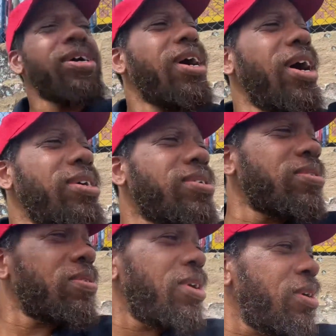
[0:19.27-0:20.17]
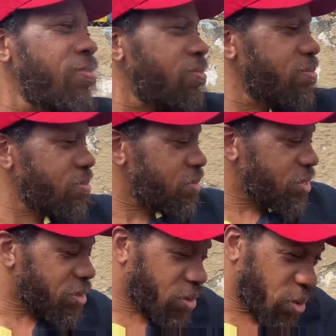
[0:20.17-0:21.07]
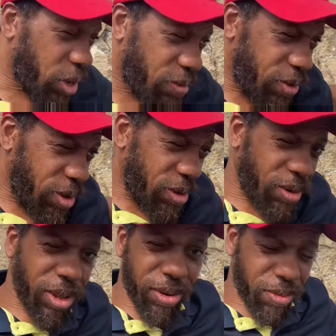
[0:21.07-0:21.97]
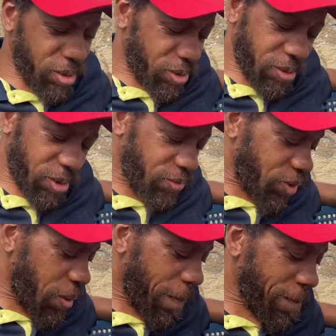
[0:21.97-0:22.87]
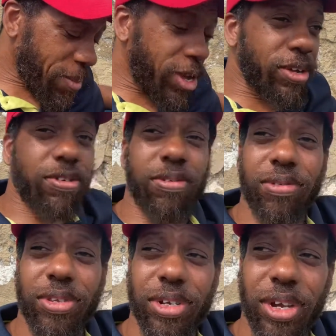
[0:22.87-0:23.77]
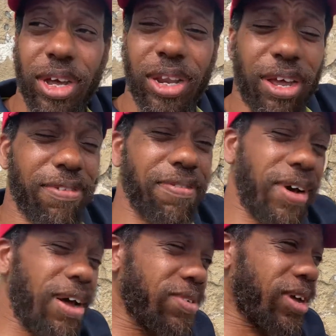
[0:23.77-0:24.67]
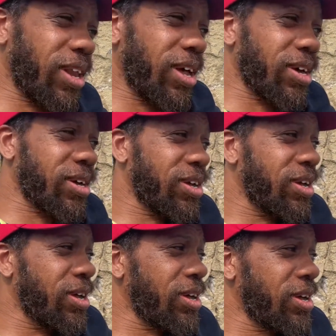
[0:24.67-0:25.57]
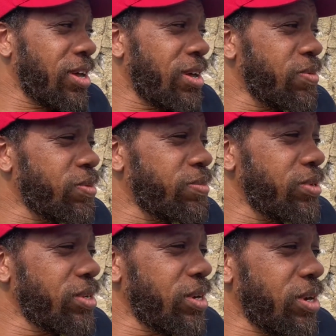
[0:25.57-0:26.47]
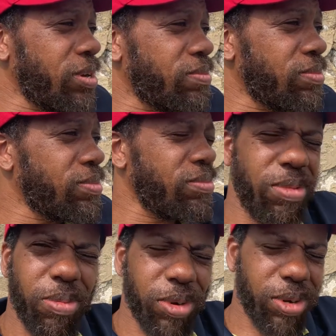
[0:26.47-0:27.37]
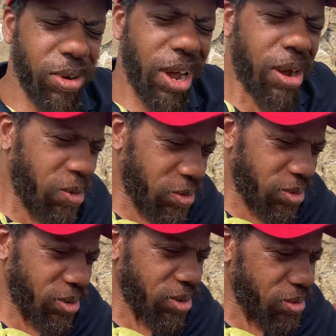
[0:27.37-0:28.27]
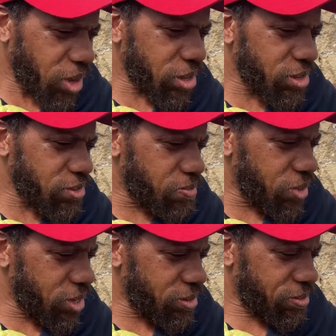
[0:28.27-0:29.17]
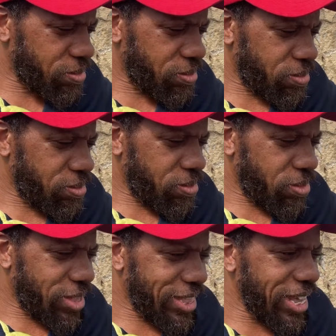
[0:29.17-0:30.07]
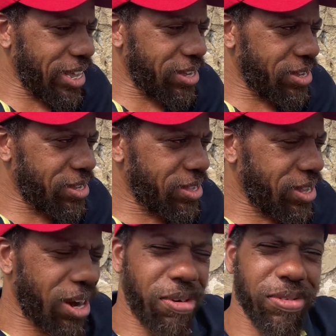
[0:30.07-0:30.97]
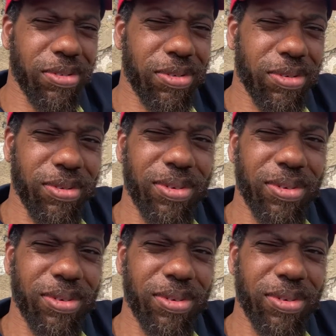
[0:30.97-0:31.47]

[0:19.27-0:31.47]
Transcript: All right, so um, this is a quick video, like really quick video. So tonight at five o'clock, I will be um. Remember, you know how I'm always talking about this beat thing that I always do.